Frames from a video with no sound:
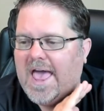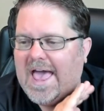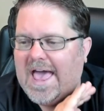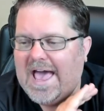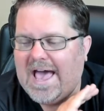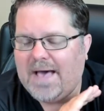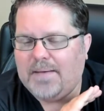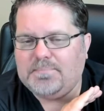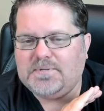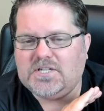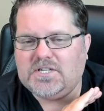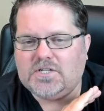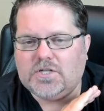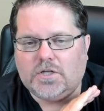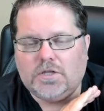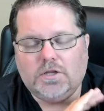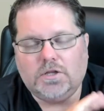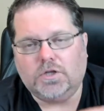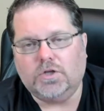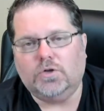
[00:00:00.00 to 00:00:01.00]

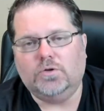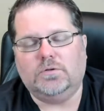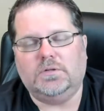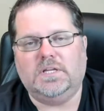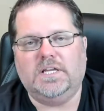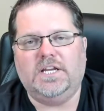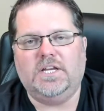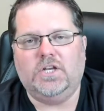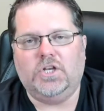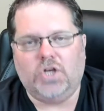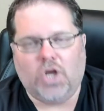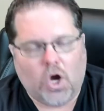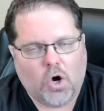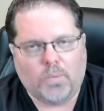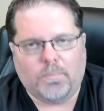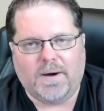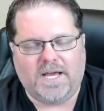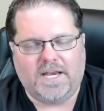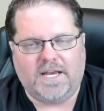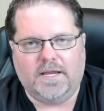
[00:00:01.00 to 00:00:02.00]
absolutely
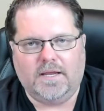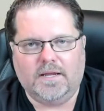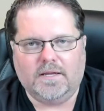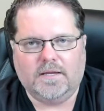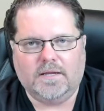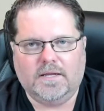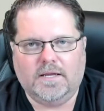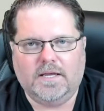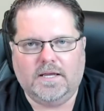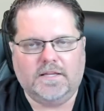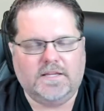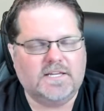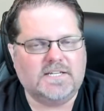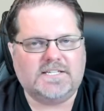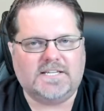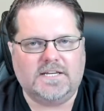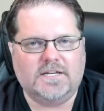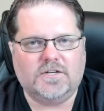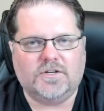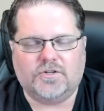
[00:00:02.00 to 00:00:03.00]
nobody in
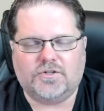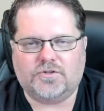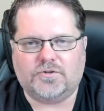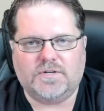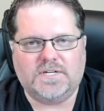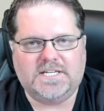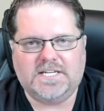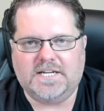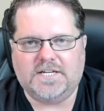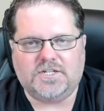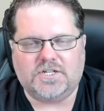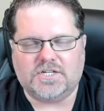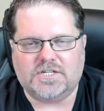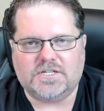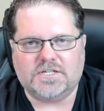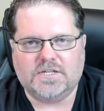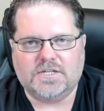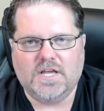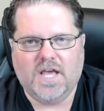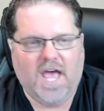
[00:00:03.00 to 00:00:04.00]
this industry
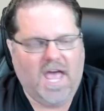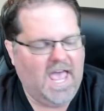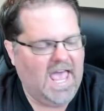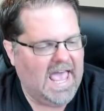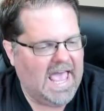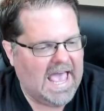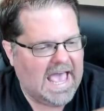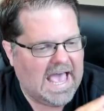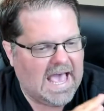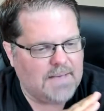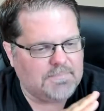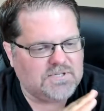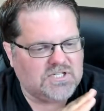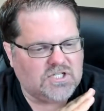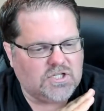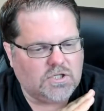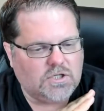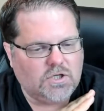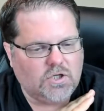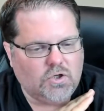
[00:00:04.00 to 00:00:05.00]
teaches.
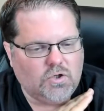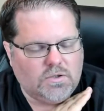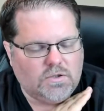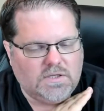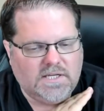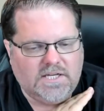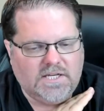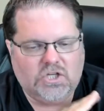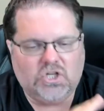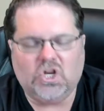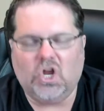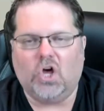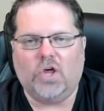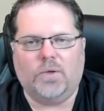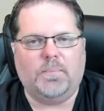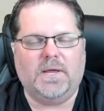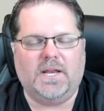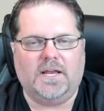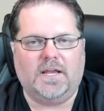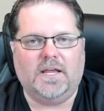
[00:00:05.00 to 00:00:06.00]
Absolutely
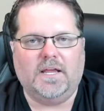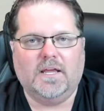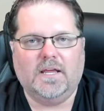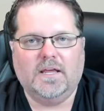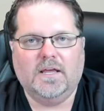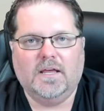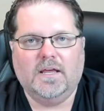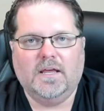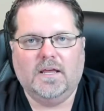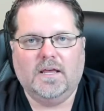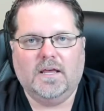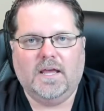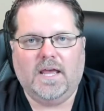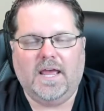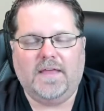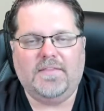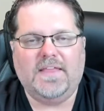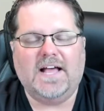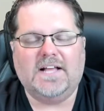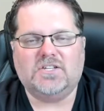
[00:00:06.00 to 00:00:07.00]
nobody.
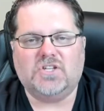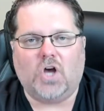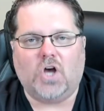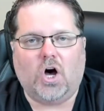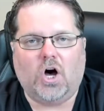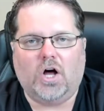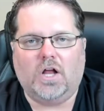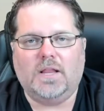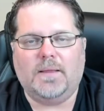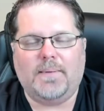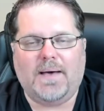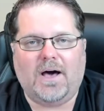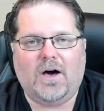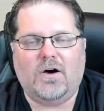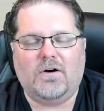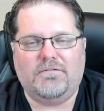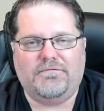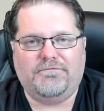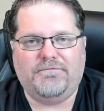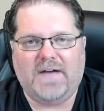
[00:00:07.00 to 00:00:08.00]
And that's all
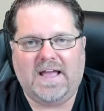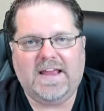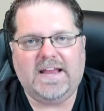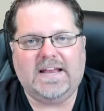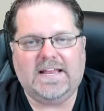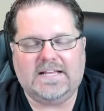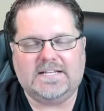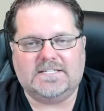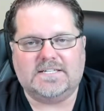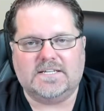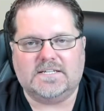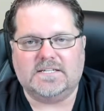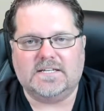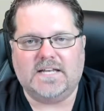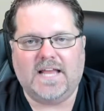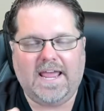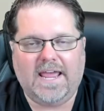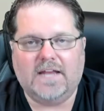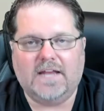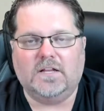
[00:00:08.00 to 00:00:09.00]
about finances
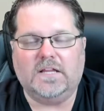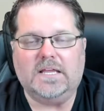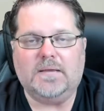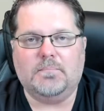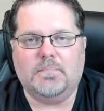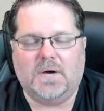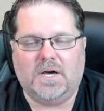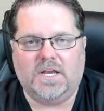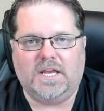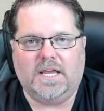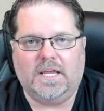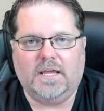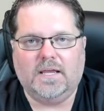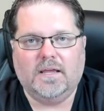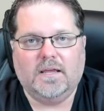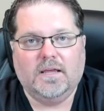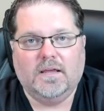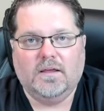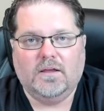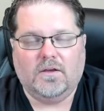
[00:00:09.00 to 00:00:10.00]
and handling money.
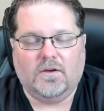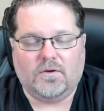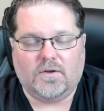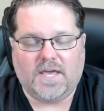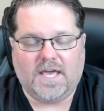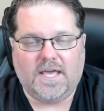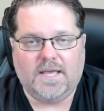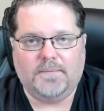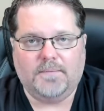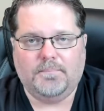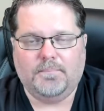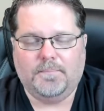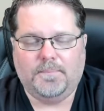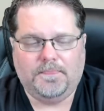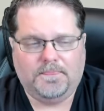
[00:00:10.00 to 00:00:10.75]
Okay.